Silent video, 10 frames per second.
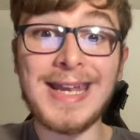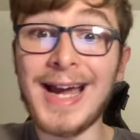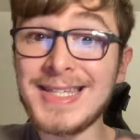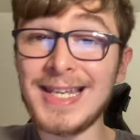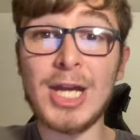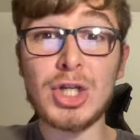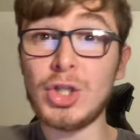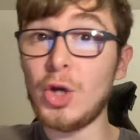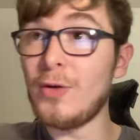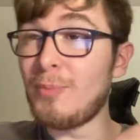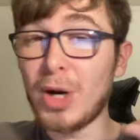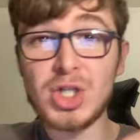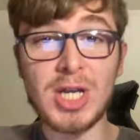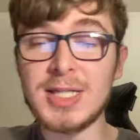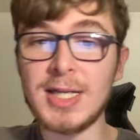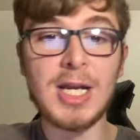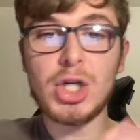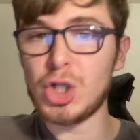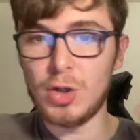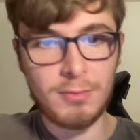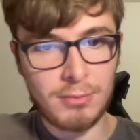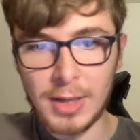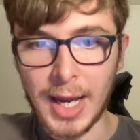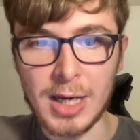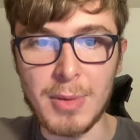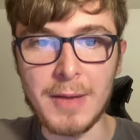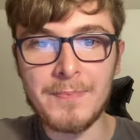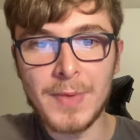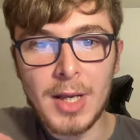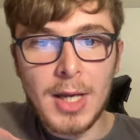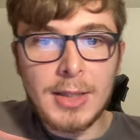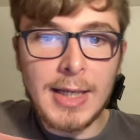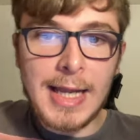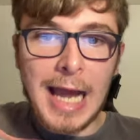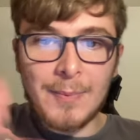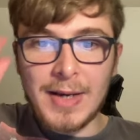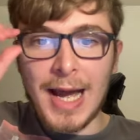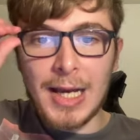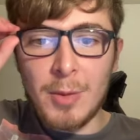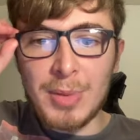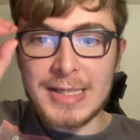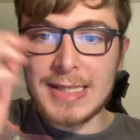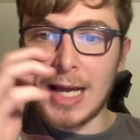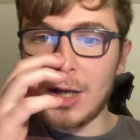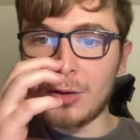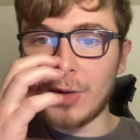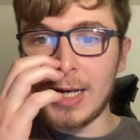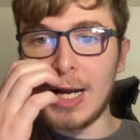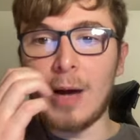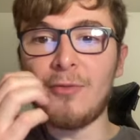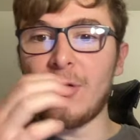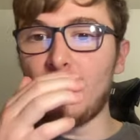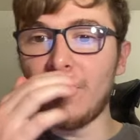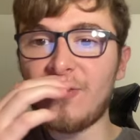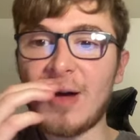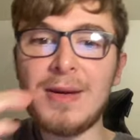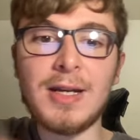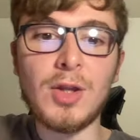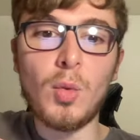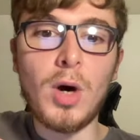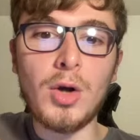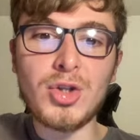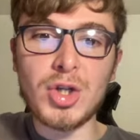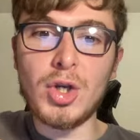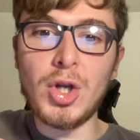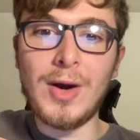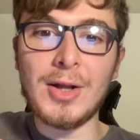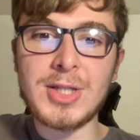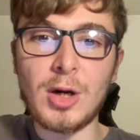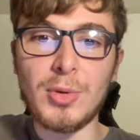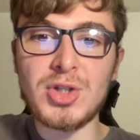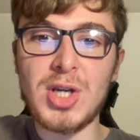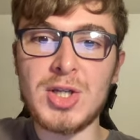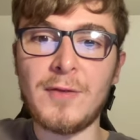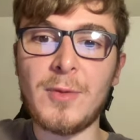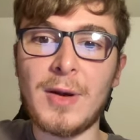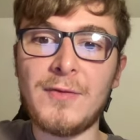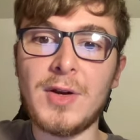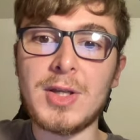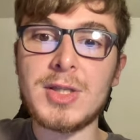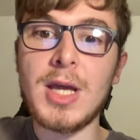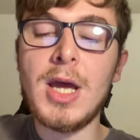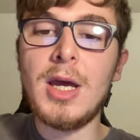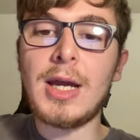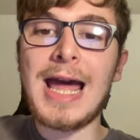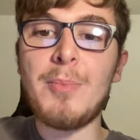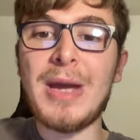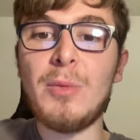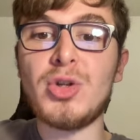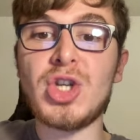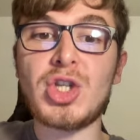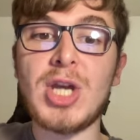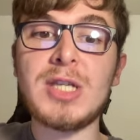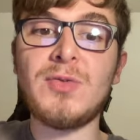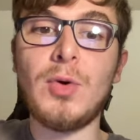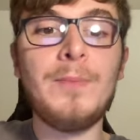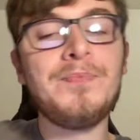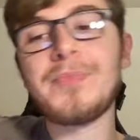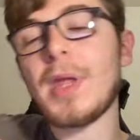In isolation, though, if budget isn't an issue, KDB. Didn't captain Haaland, but Salah, right now, I'm 3.5 million in the world, so you know how terrible season after my first campaign was successful.